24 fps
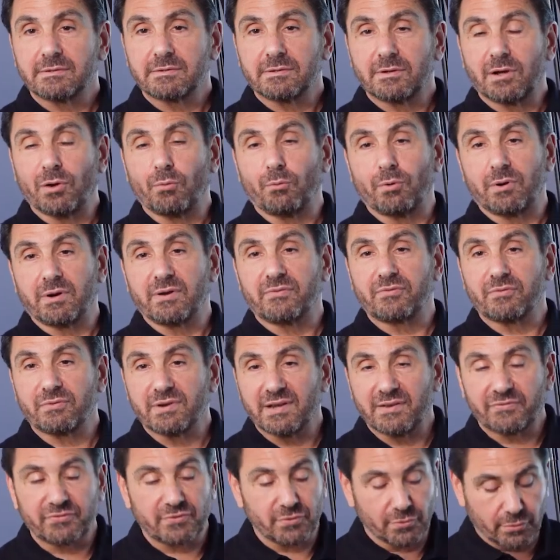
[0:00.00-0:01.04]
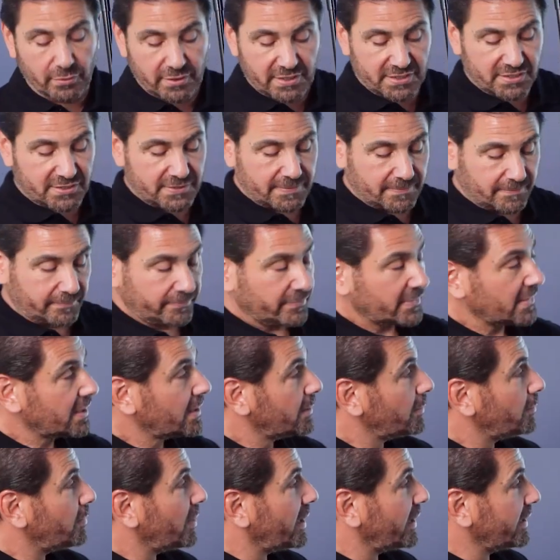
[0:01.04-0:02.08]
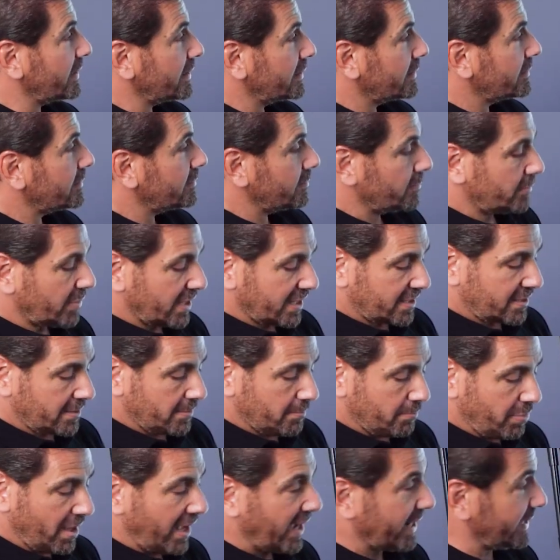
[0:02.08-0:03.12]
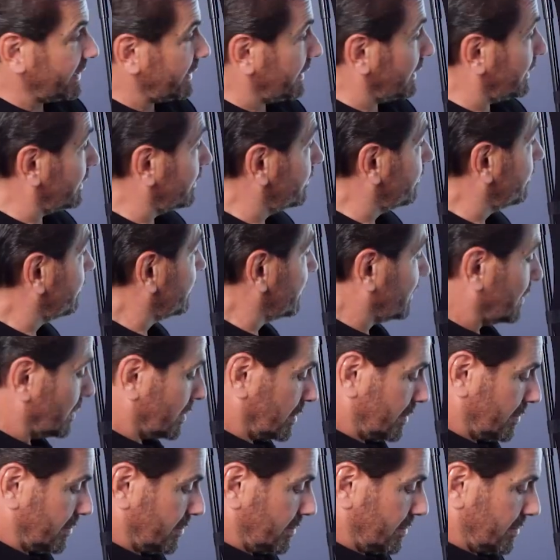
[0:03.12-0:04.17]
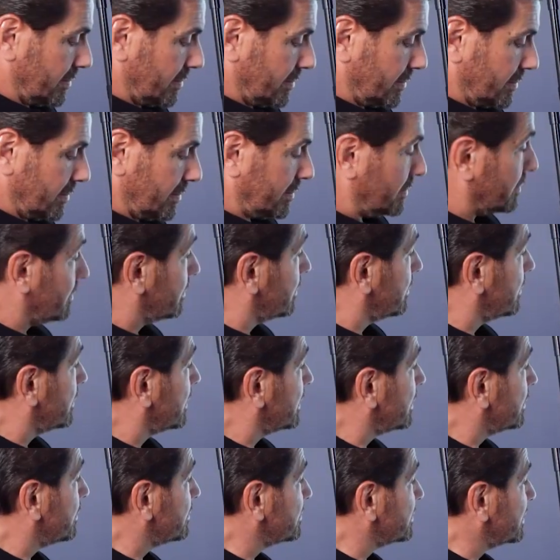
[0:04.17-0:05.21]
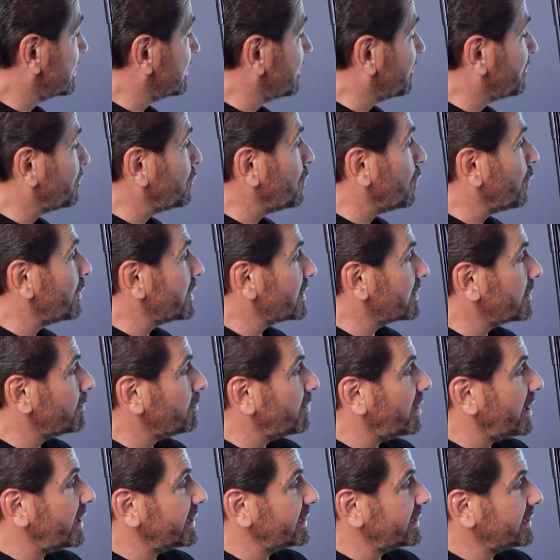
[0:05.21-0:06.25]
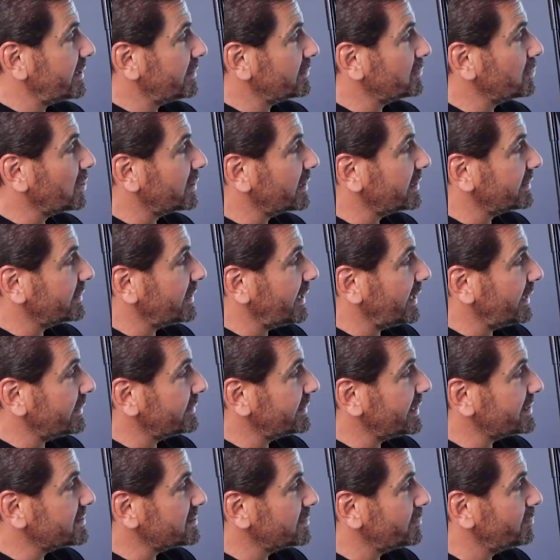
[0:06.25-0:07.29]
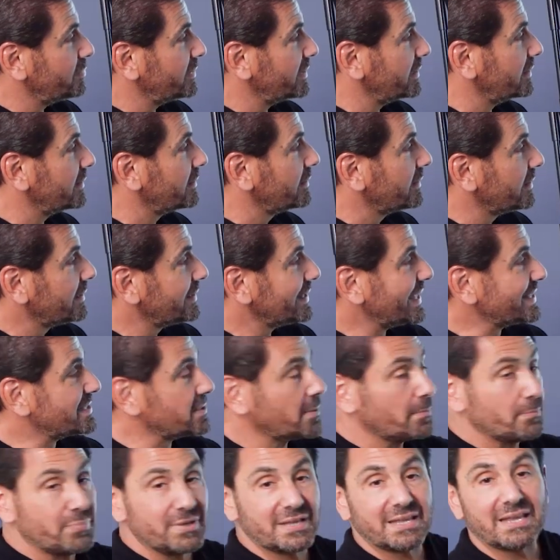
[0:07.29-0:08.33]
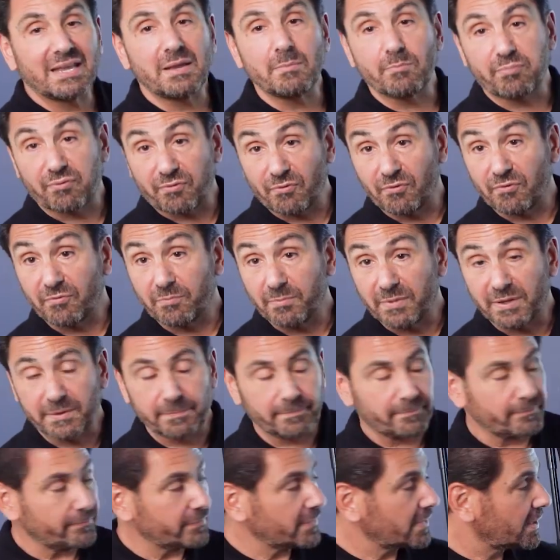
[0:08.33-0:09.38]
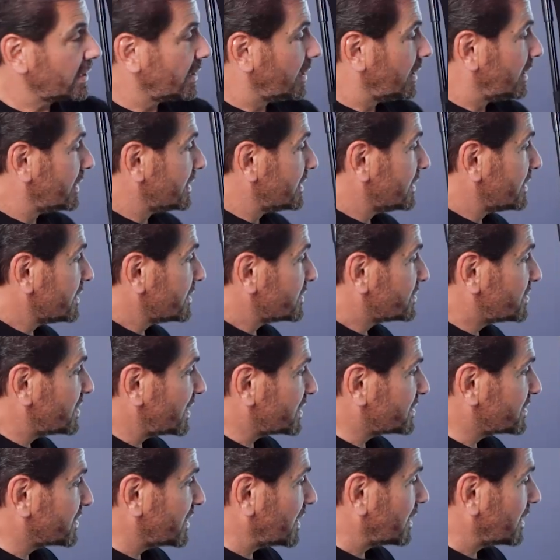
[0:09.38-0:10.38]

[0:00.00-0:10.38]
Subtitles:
our 1/f noise by combining, using the 4-way combiner here. Look at that. That's a big improvement. 6